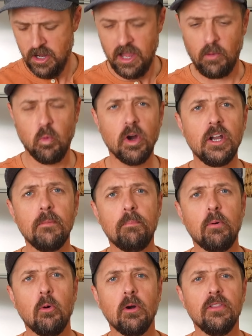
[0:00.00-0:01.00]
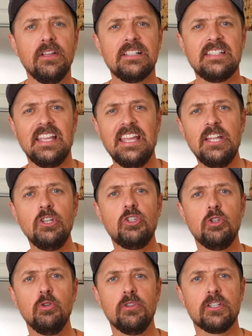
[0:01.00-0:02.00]
and we're gonna pour this
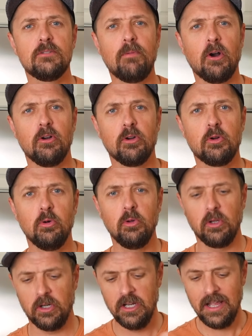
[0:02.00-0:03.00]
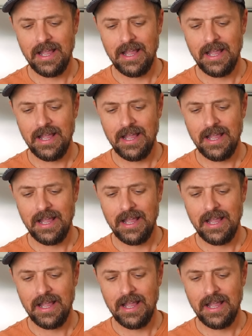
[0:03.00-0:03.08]
into the Sparter cooler